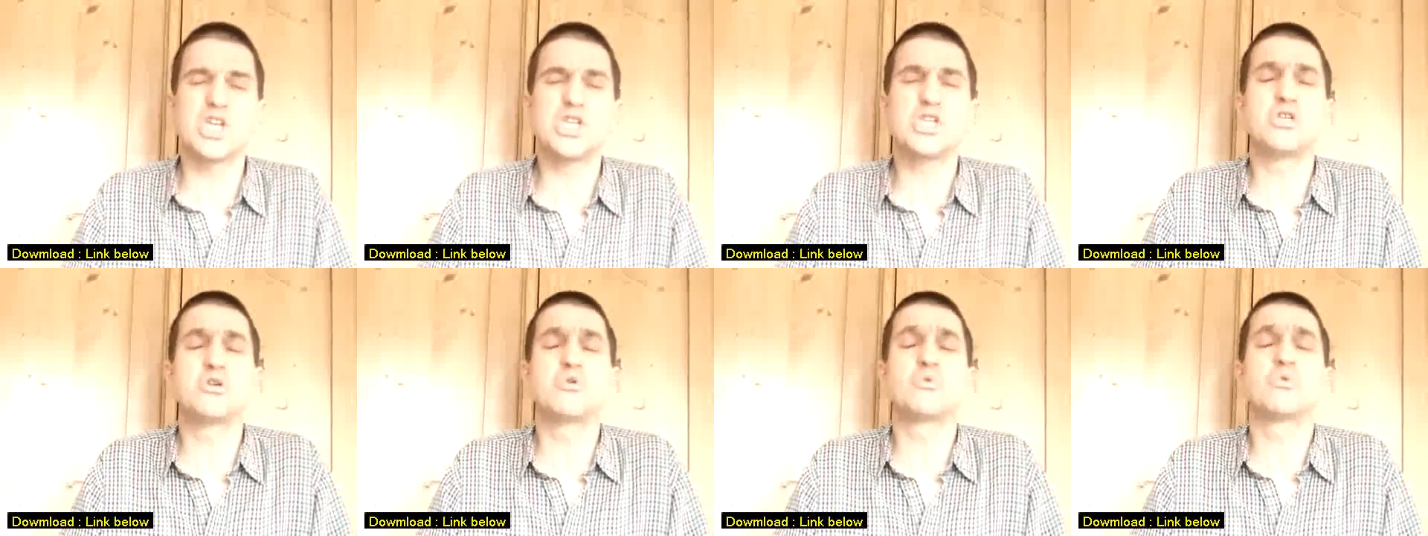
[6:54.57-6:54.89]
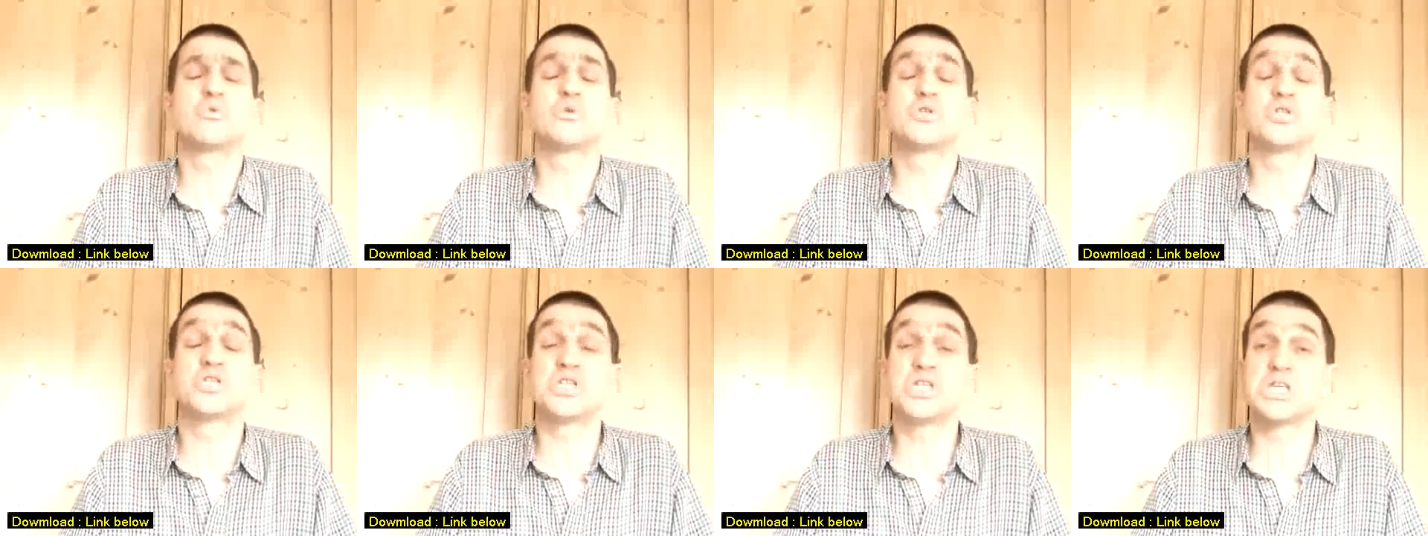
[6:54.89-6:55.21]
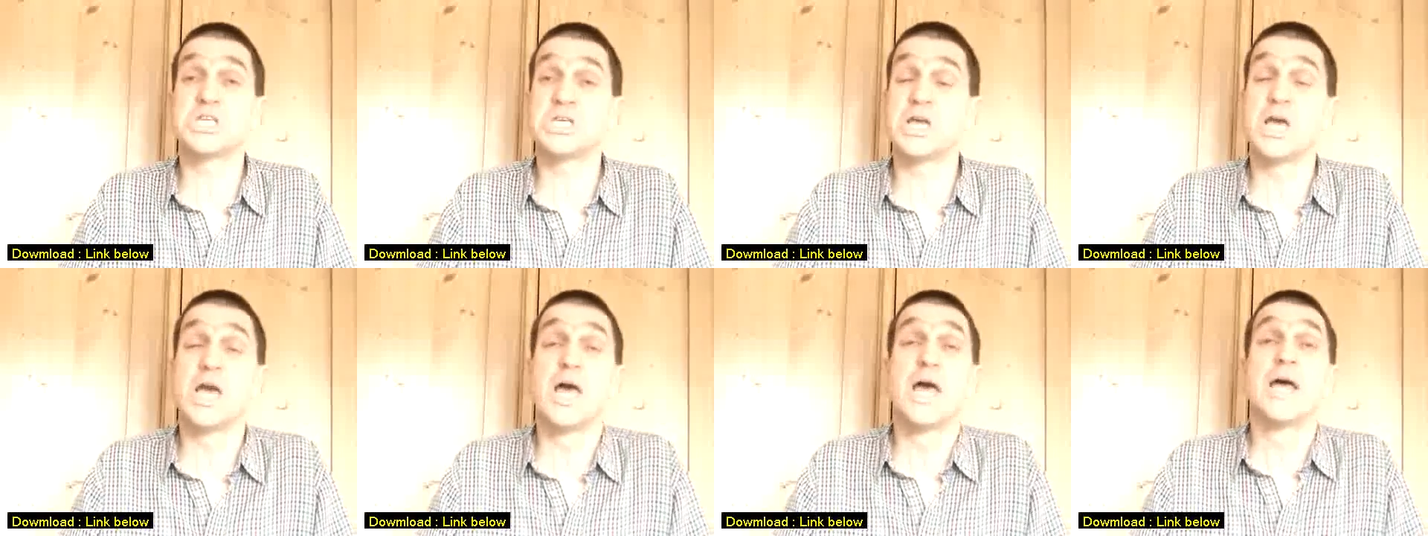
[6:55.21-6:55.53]
and you will
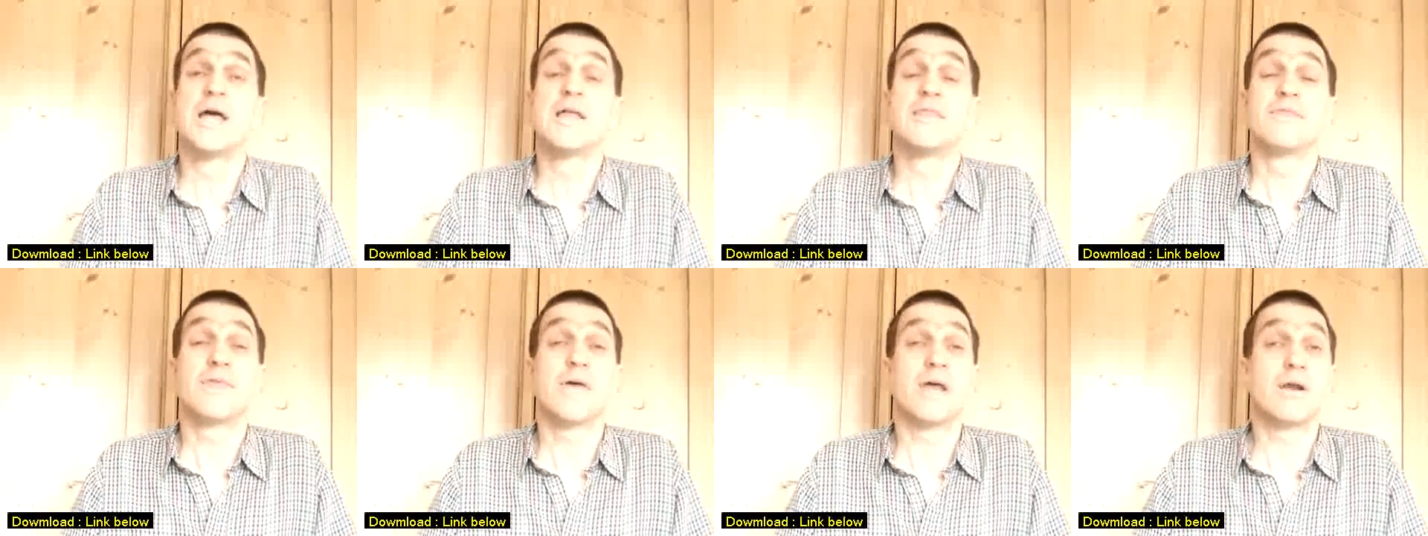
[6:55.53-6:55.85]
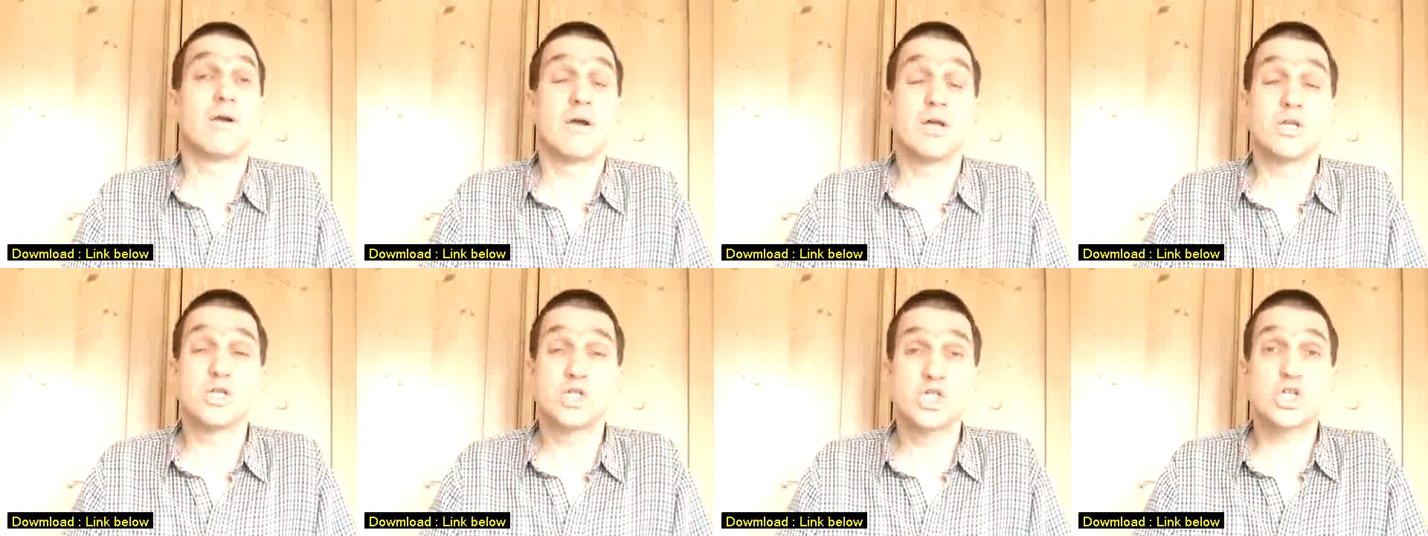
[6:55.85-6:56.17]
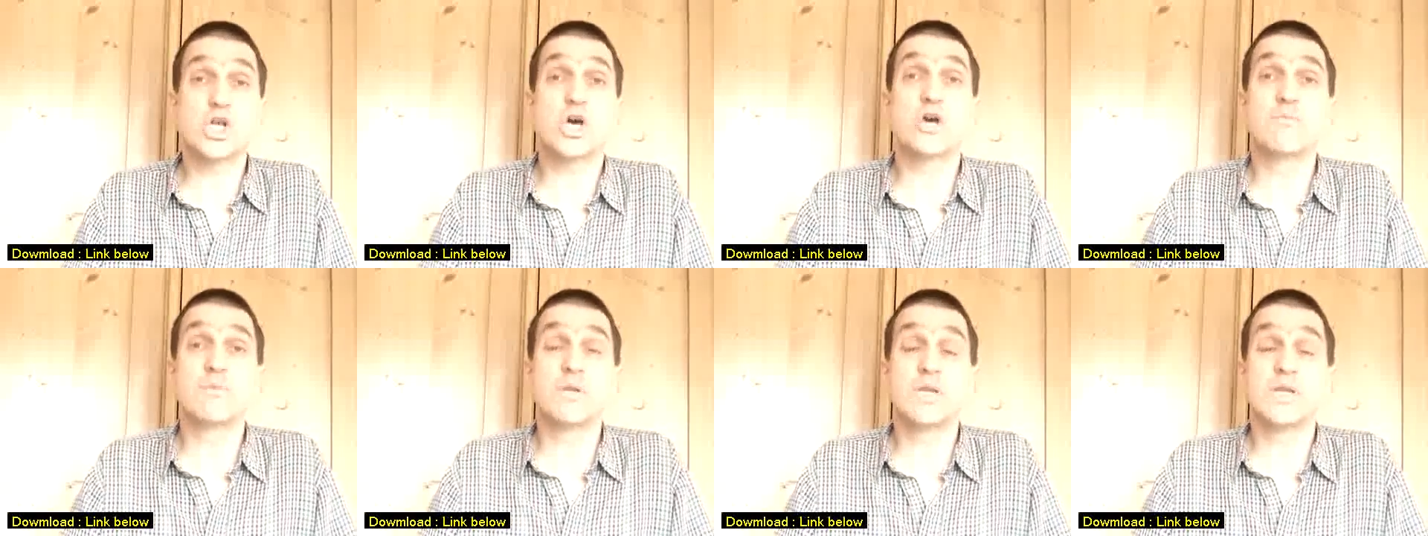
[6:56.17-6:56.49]
see there are
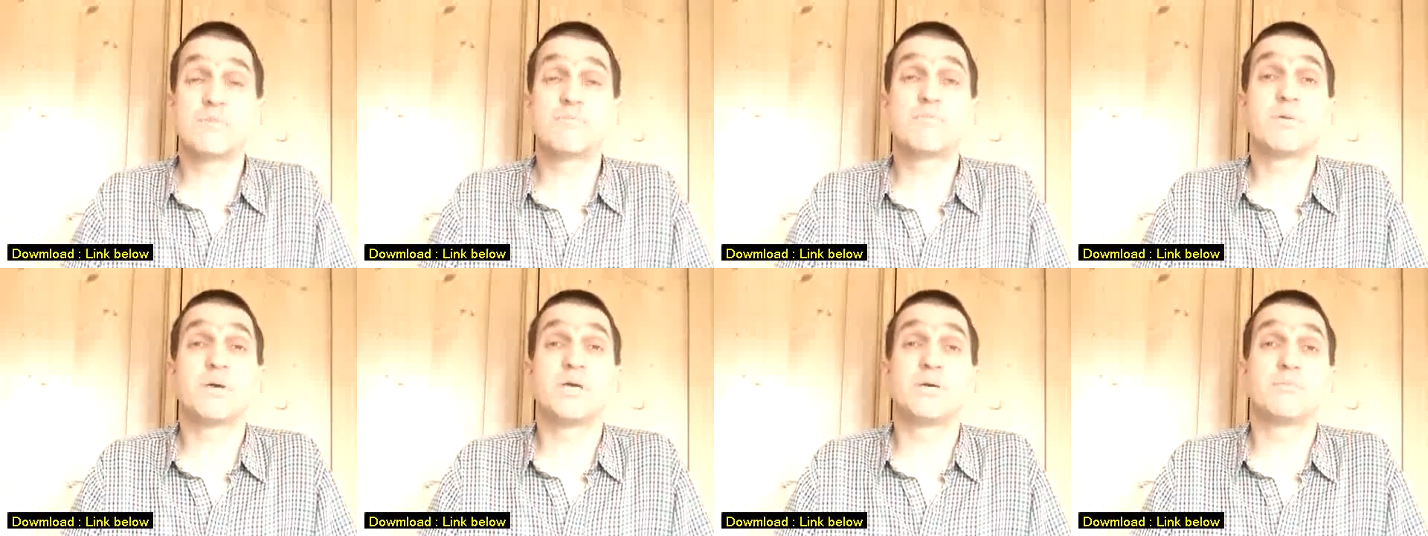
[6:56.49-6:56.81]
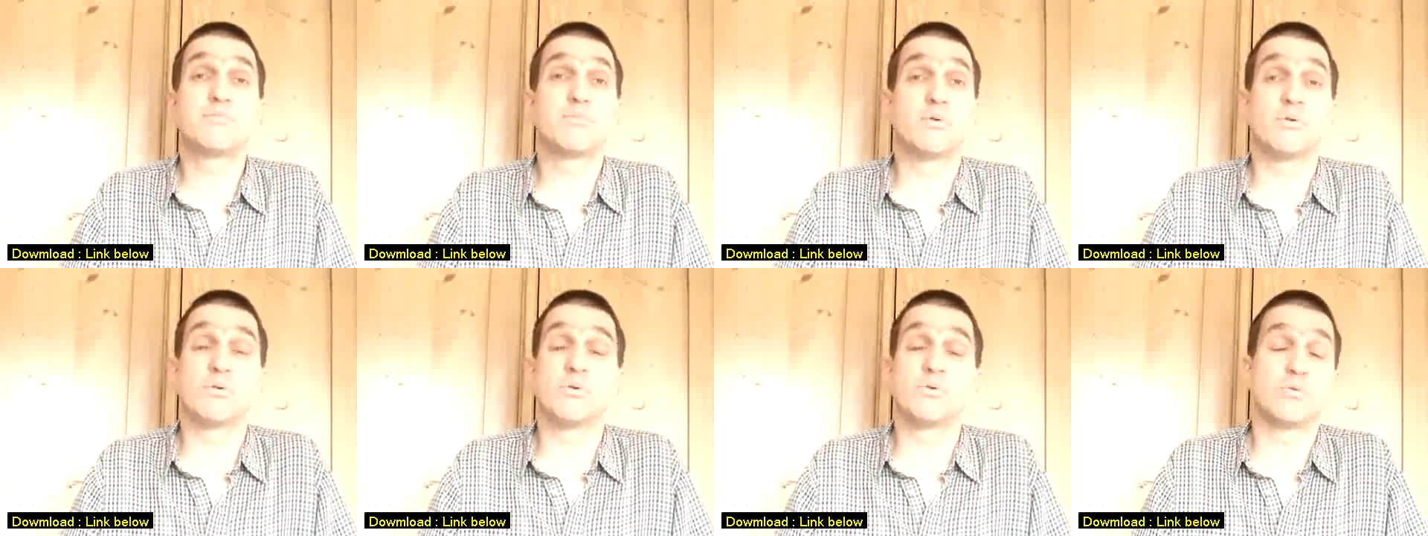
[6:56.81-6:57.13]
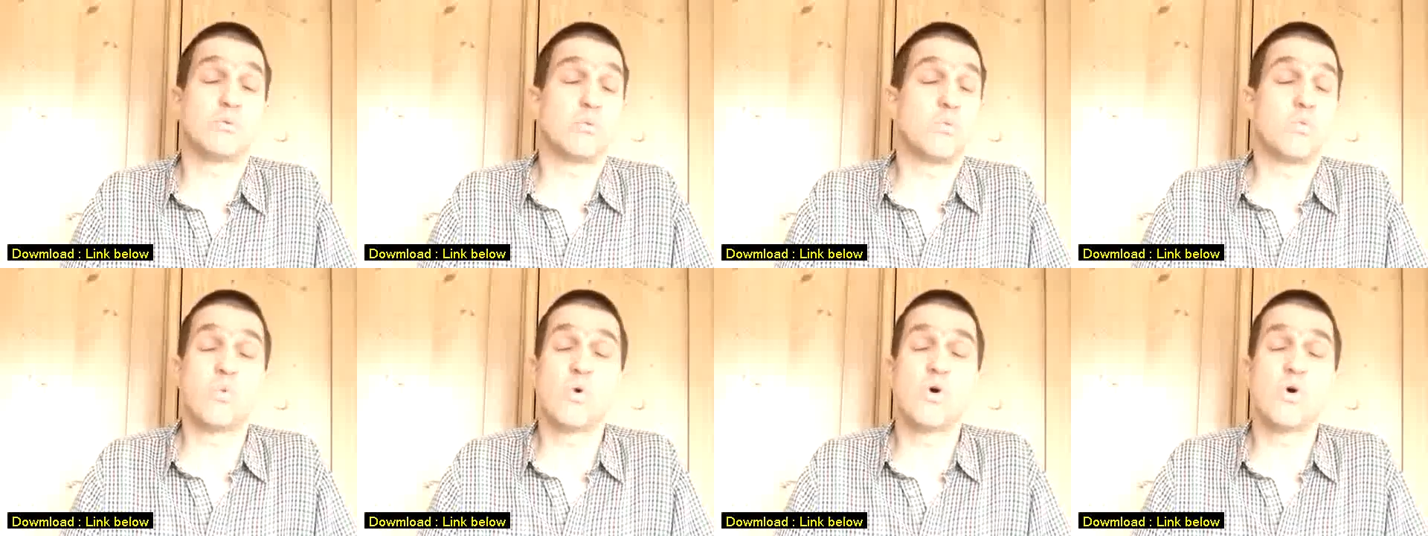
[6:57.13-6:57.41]
so many people